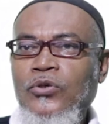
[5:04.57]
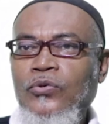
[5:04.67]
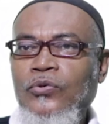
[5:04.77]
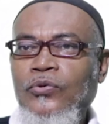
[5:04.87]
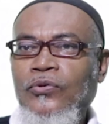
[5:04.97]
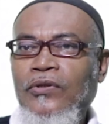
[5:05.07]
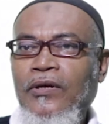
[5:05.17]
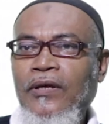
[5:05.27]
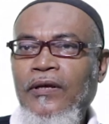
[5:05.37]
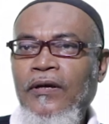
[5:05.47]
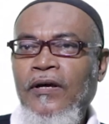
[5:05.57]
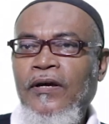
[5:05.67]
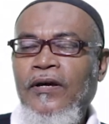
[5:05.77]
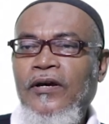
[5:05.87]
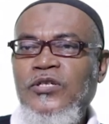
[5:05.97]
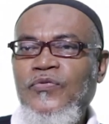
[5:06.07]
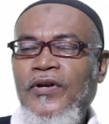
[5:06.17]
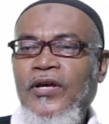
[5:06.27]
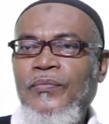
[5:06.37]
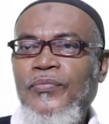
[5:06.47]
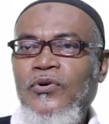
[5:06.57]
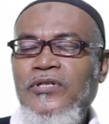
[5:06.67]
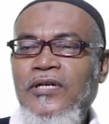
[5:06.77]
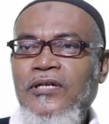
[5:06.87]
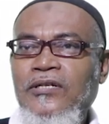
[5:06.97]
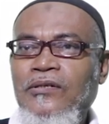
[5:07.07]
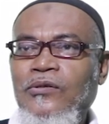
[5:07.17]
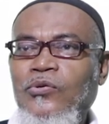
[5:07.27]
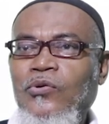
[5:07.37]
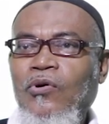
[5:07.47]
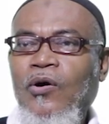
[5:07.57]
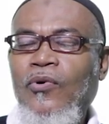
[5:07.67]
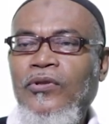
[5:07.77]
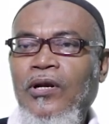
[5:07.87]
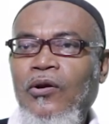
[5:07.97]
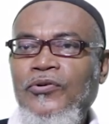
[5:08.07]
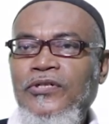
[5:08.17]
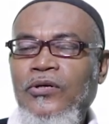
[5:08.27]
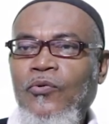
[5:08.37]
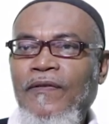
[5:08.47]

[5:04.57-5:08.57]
to three is very important to know about the logic.